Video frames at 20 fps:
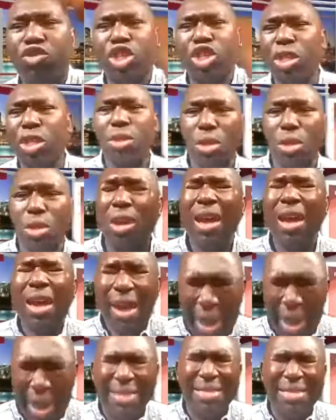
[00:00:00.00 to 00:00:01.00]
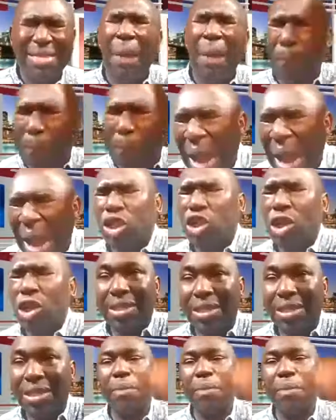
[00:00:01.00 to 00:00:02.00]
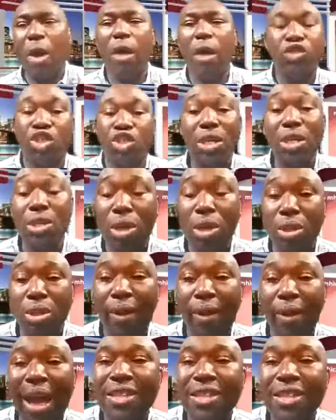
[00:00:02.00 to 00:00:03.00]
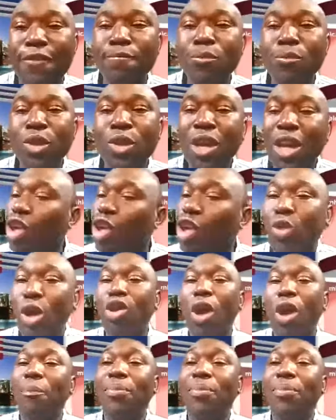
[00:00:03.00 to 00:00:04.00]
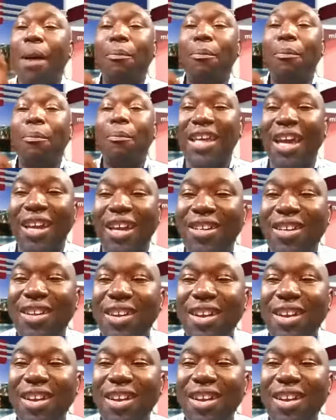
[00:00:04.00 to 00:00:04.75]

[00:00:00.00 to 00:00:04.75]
Jesus, in the precious name of Jesus Christ, it will not be aborted.